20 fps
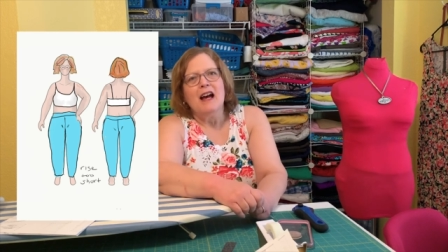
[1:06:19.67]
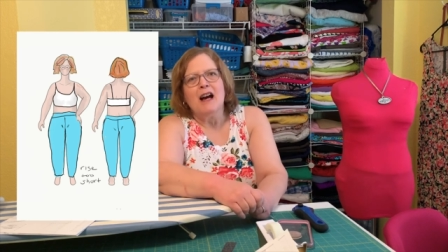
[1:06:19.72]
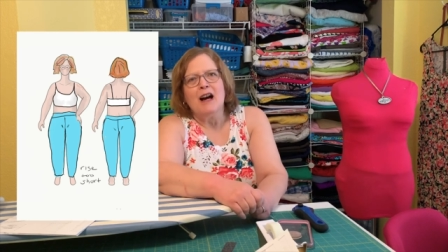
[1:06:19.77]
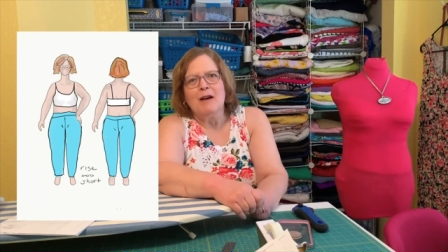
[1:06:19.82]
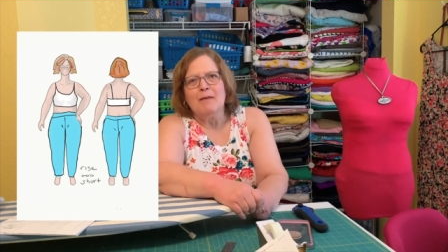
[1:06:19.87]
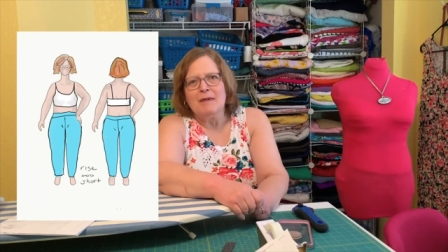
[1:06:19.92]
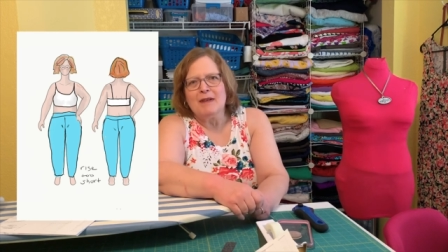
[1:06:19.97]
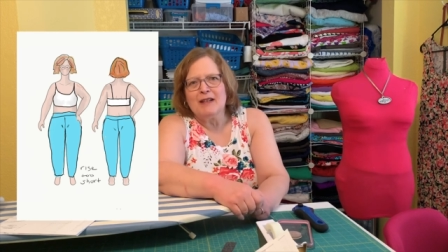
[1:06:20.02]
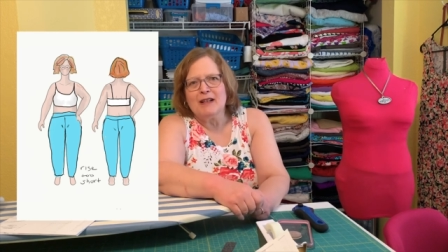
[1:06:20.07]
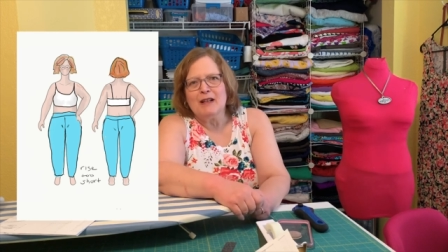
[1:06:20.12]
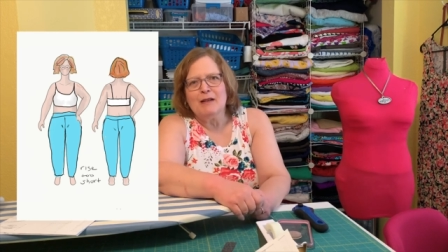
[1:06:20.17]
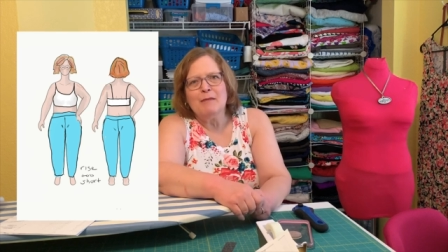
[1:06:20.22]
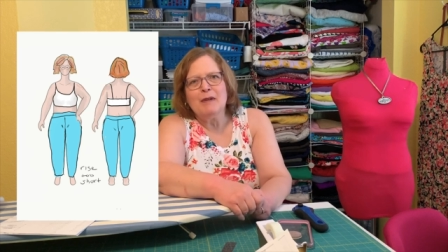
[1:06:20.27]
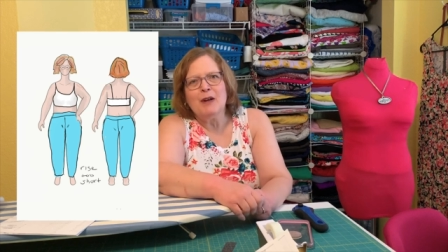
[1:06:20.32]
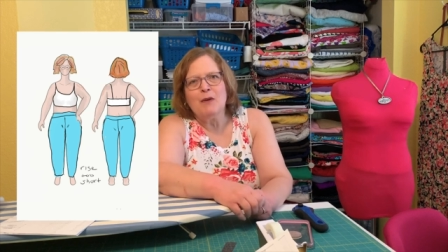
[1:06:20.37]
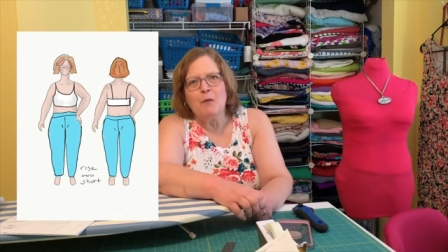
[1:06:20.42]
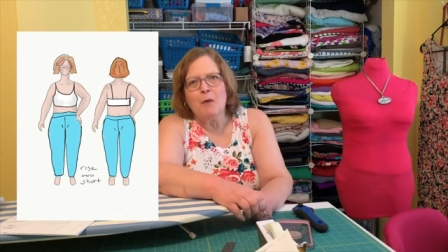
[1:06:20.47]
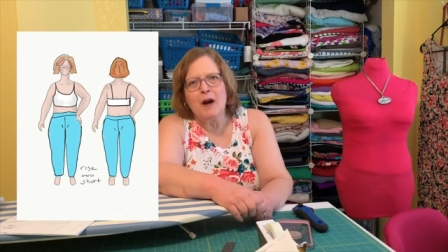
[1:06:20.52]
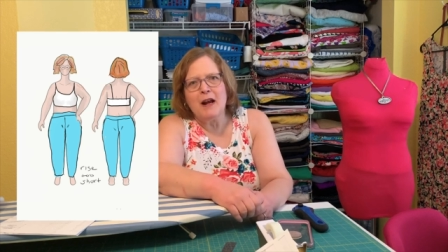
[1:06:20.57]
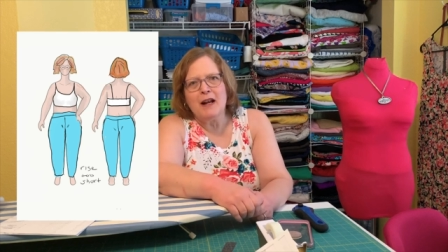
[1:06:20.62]
It's going to
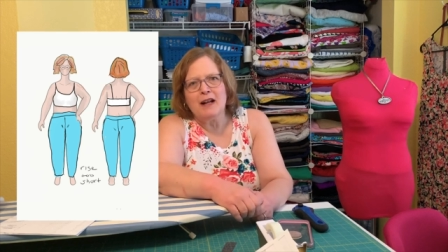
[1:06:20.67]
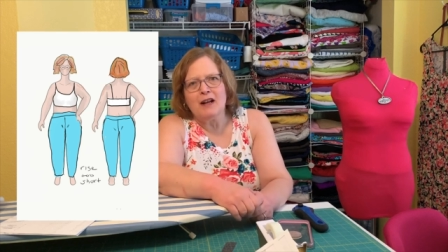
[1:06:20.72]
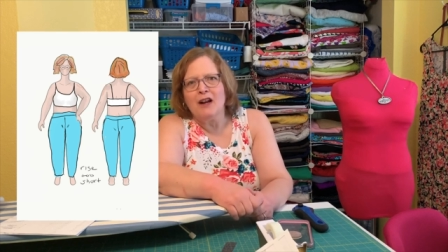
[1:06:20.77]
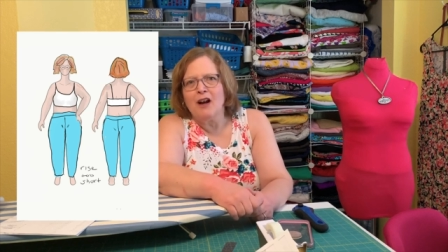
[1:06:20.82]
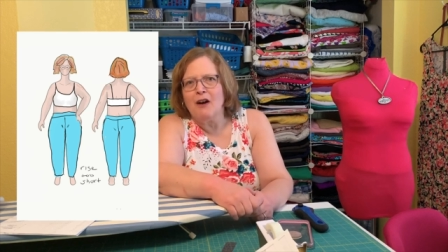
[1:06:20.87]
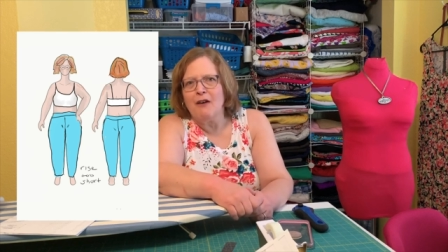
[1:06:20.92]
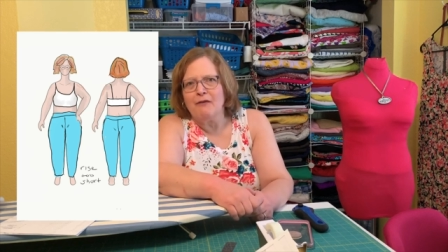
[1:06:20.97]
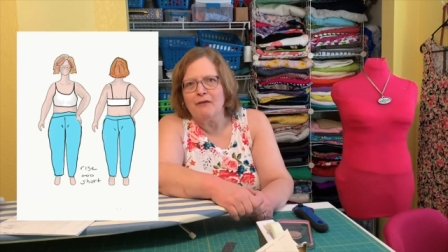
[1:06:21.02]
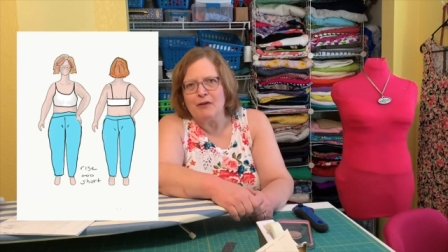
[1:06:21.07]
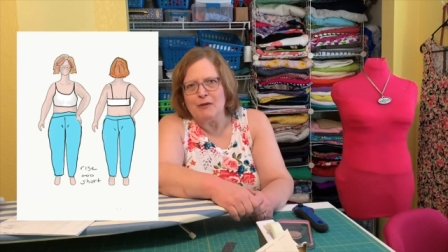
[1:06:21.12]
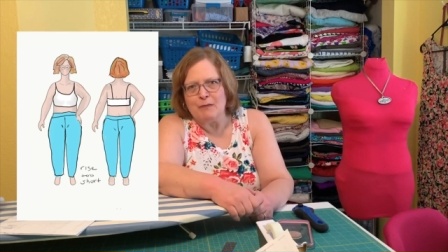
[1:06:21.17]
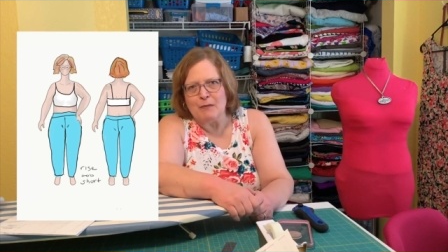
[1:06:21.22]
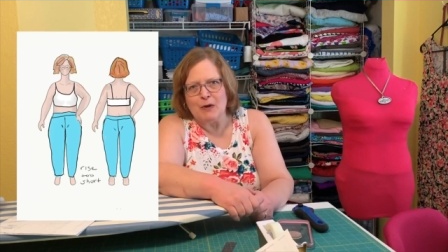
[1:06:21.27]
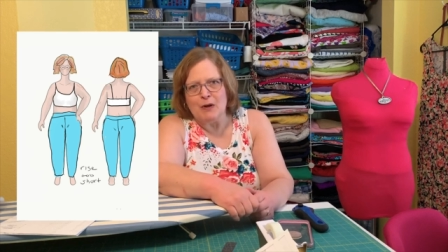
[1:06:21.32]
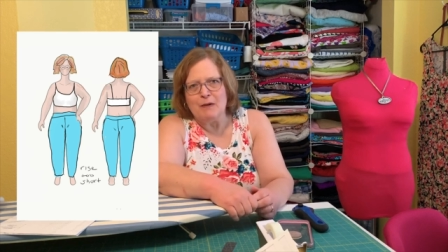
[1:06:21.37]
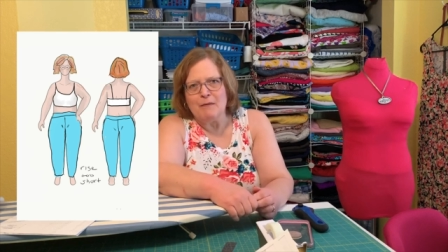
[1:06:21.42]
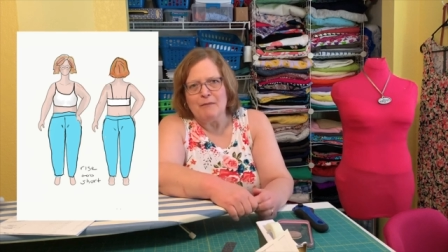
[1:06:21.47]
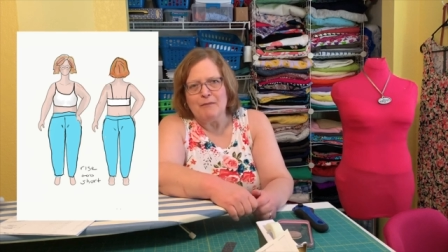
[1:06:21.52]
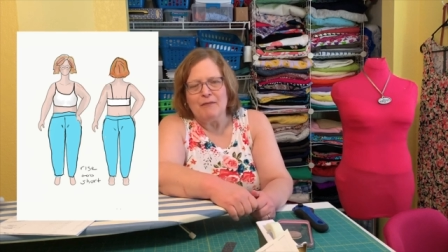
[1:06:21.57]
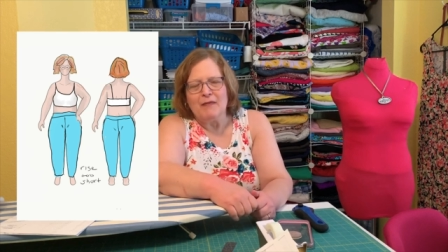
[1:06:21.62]
be quite
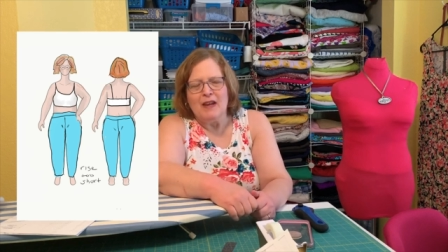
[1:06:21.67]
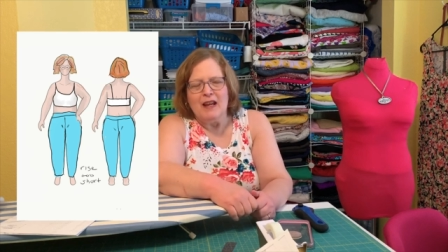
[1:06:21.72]
uncomfortable.